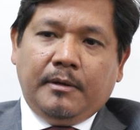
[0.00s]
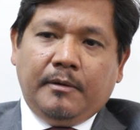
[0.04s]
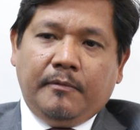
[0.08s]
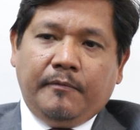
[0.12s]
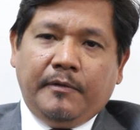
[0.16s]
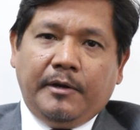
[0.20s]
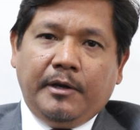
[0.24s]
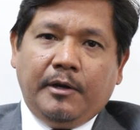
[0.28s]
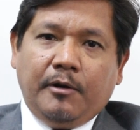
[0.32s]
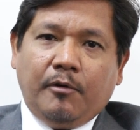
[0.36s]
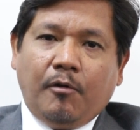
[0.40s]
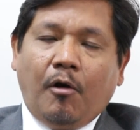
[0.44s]

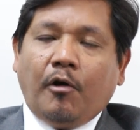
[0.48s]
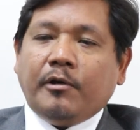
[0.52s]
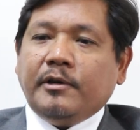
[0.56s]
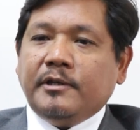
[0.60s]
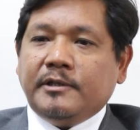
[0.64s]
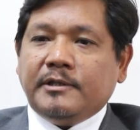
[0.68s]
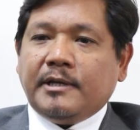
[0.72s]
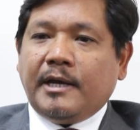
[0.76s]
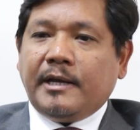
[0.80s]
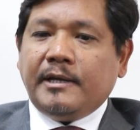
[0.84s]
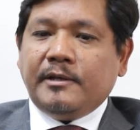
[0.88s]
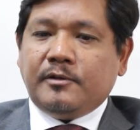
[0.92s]
very raw
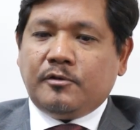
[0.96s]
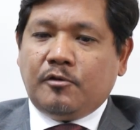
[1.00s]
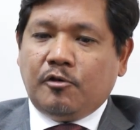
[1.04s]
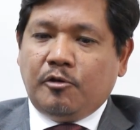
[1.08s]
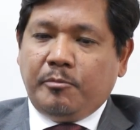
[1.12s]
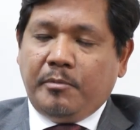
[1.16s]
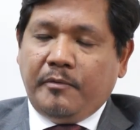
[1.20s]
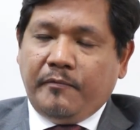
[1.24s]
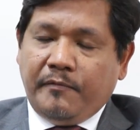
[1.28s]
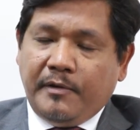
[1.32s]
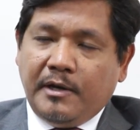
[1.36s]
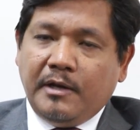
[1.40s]
design. It's
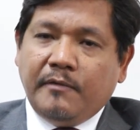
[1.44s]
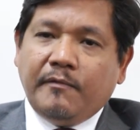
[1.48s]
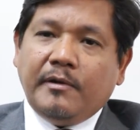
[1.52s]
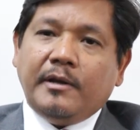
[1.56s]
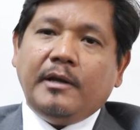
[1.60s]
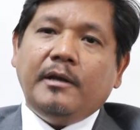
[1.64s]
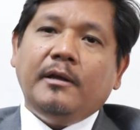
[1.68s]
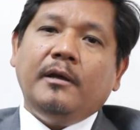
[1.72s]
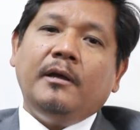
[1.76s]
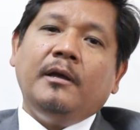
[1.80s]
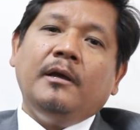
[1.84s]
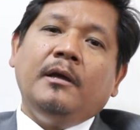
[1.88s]
going to be very,
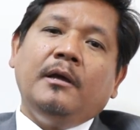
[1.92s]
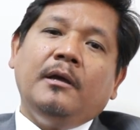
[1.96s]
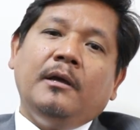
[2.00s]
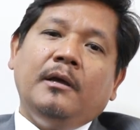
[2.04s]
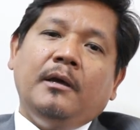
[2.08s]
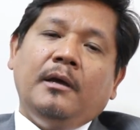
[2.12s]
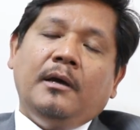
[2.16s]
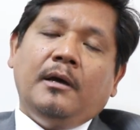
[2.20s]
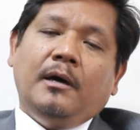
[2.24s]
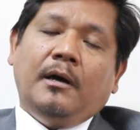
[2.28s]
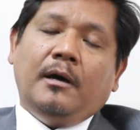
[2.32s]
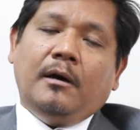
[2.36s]

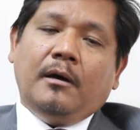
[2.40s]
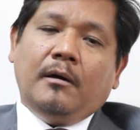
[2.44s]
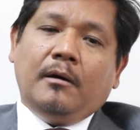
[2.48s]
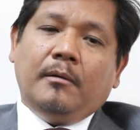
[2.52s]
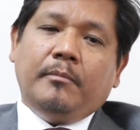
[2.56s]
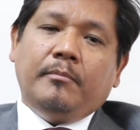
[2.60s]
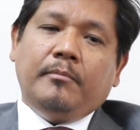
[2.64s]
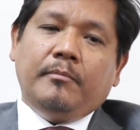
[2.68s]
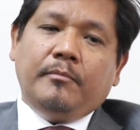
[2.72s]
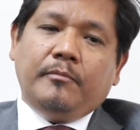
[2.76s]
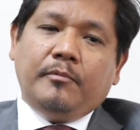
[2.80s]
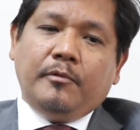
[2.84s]

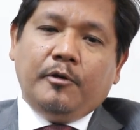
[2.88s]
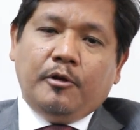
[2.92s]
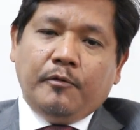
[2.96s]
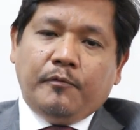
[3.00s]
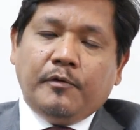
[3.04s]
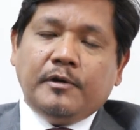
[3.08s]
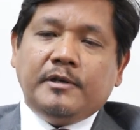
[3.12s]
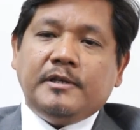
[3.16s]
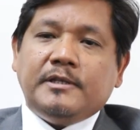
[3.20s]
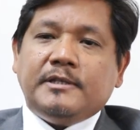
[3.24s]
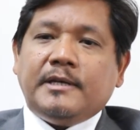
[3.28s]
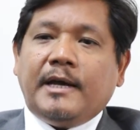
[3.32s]
very
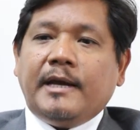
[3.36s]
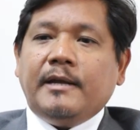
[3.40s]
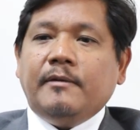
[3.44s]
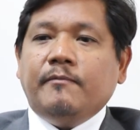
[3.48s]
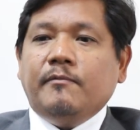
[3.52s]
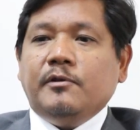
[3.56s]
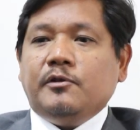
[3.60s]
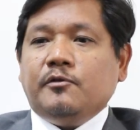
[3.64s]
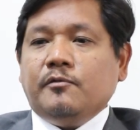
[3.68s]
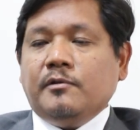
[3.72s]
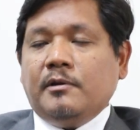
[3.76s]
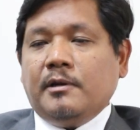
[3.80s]
beautiful
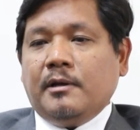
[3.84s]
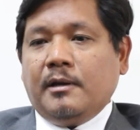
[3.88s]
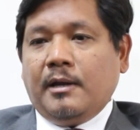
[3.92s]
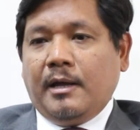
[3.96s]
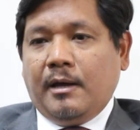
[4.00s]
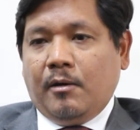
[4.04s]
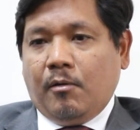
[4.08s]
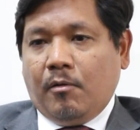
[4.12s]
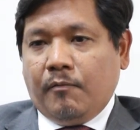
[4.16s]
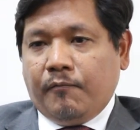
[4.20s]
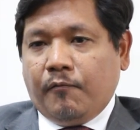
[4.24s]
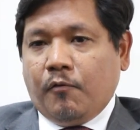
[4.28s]
design, which will
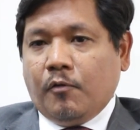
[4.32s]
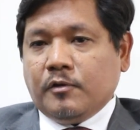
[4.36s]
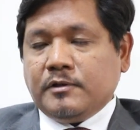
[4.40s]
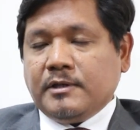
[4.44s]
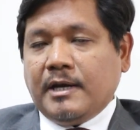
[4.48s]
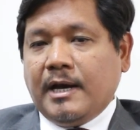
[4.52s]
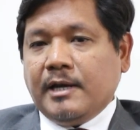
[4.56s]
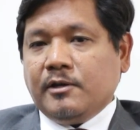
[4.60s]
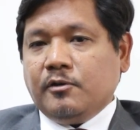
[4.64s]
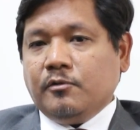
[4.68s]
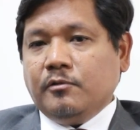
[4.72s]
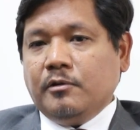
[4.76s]
of
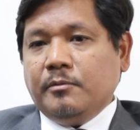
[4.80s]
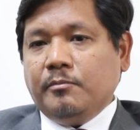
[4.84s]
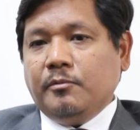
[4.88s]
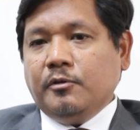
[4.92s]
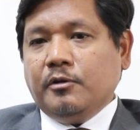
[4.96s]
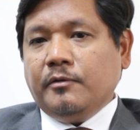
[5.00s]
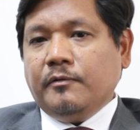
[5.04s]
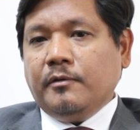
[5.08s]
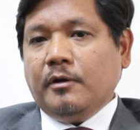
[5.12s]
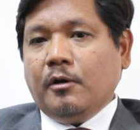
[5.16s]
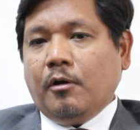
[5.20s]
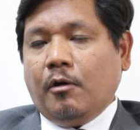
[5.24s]
course add to the
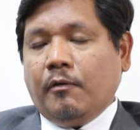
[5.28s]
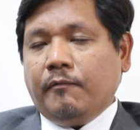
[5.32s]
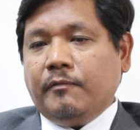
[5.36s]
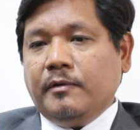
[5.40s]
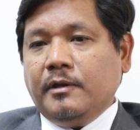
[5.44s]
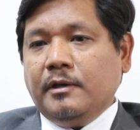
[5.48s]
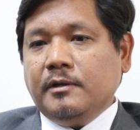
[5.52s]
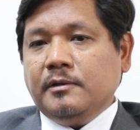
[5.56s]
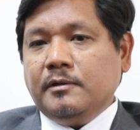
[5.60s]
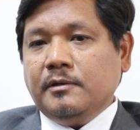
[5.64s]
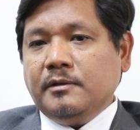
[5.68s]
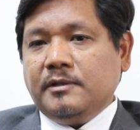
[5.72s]
beauty of
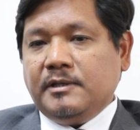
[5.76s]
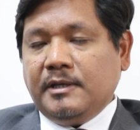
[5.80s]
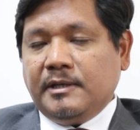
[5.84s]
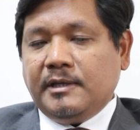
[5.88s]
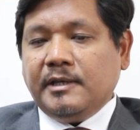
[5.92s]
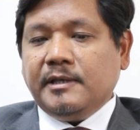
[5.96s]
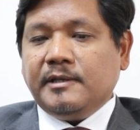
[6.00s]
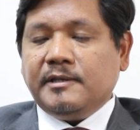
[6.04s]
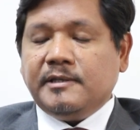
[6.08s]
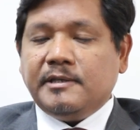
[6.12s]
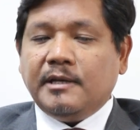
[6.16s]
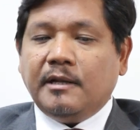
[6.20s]
the
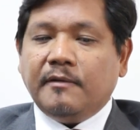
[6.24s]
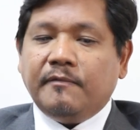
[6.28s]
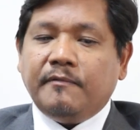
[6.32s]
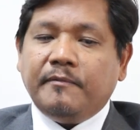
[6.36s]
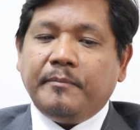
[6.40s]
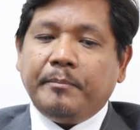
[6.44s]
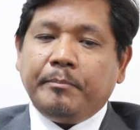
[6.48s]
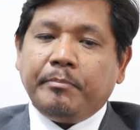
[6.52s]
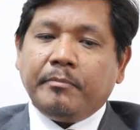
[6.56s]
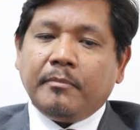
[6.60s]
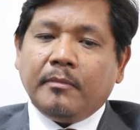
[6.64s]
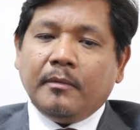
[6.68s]
city itself.
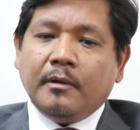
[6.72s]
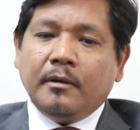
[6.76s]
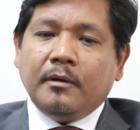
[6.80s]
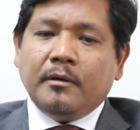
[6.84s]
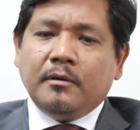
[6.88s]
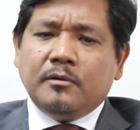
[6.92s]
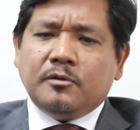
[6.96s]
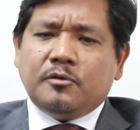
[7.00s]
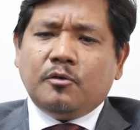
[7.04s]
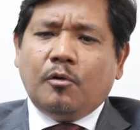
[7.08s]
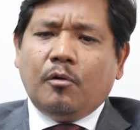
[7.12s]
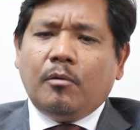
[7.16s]

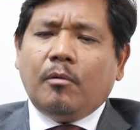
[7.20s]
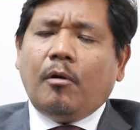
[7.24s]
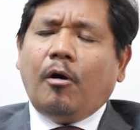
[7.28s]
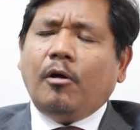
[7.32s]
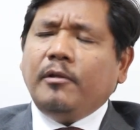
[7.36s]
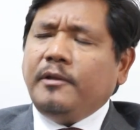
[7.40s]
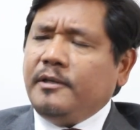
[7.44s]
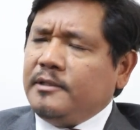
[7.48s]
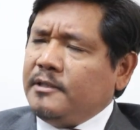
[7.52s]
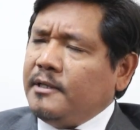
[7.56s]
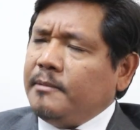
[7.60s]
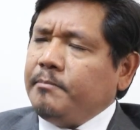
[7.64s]
So
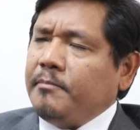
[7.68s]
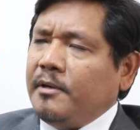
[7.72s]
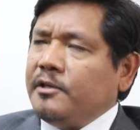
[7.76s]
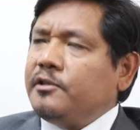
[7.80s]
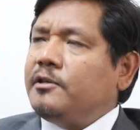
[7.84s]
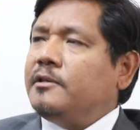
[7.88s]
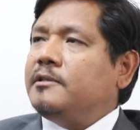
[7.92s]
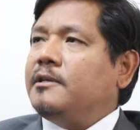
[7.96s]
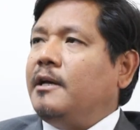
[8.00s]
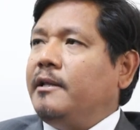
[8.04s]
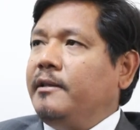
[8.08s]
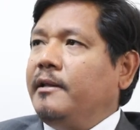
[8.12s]
all these
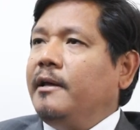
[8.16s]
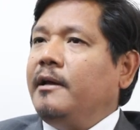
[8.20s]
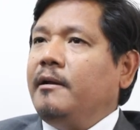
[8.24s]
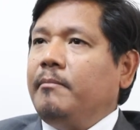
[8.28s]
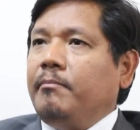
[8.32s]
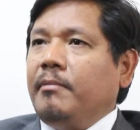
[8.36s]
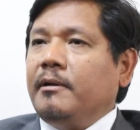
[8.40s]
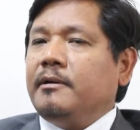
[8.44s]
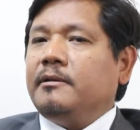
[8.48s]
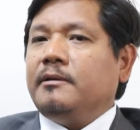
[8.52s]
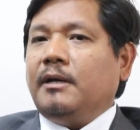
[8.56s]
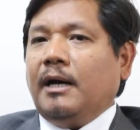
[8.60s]
measures are there,
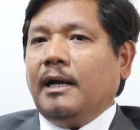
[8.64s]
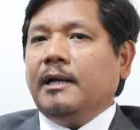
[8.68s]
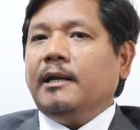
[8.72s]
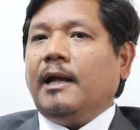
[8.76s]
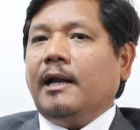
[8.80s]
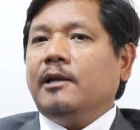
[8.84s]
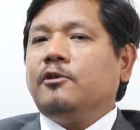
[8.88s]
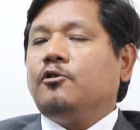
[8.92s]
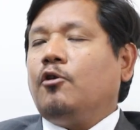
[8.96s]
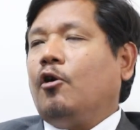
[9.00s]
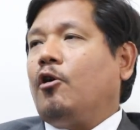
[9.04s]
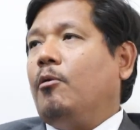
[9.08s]
but
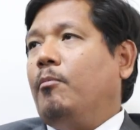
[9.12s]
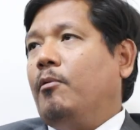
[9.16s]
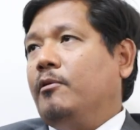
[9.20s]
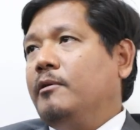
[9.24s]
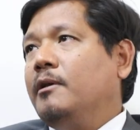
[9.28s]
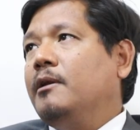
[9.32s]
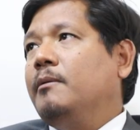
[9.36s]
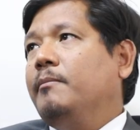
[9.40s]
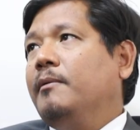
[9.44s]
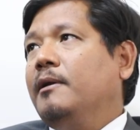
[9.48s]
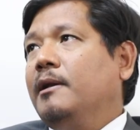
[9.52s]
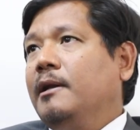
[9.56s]
I'll talk about
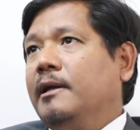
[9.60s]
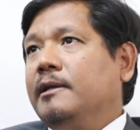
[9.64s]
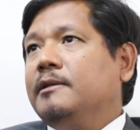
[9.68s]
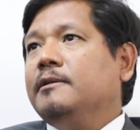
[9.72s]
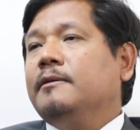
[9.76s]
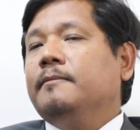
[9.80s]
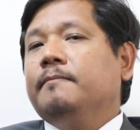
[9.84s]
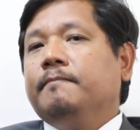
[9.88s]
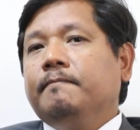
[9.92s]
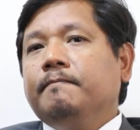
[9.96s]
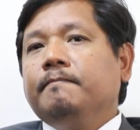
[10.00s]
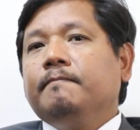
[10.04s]
that a bit later.